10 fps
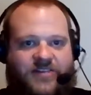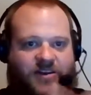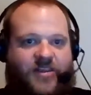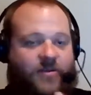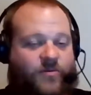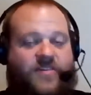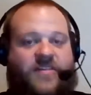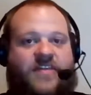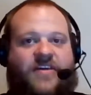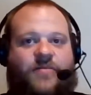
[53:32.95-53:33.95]

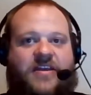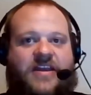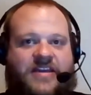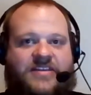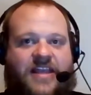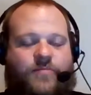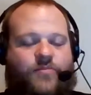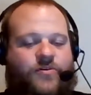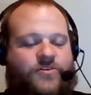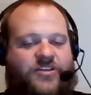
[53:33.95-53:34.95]
That we need to
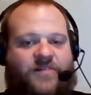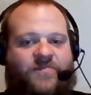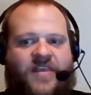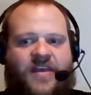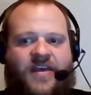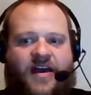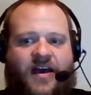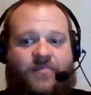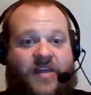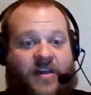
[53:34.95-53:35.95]
keep pushing.
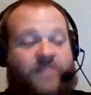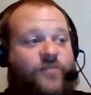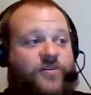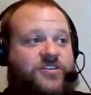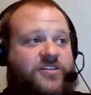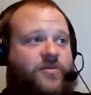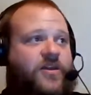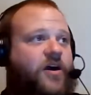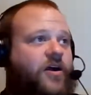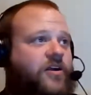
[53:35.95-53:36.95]
And unfortunately,
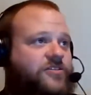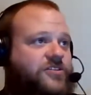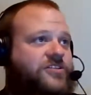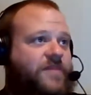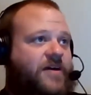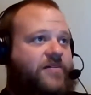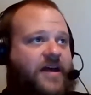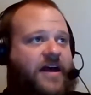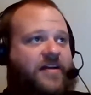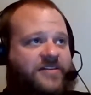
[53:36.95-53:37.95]
we are just about
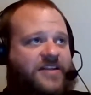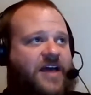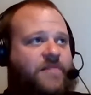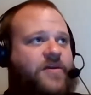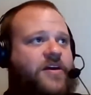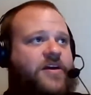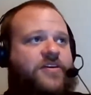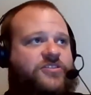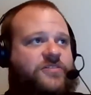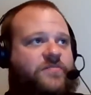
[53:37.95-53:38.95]
out of time.
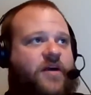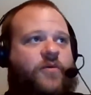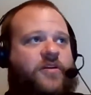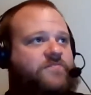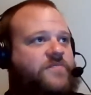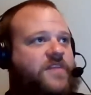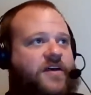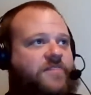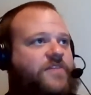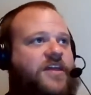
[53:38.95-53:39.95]
Jim, I want
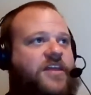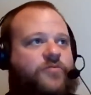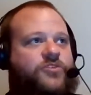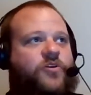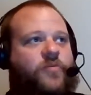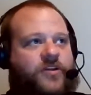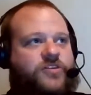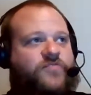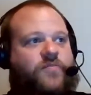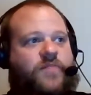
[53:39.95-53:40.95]
to thank you so
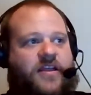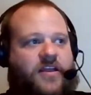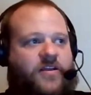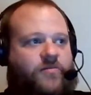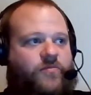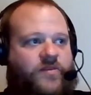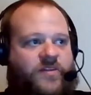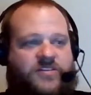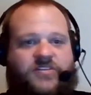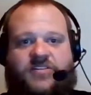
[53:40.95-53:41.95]
much for being here with
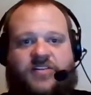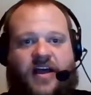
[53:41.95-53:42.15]
us.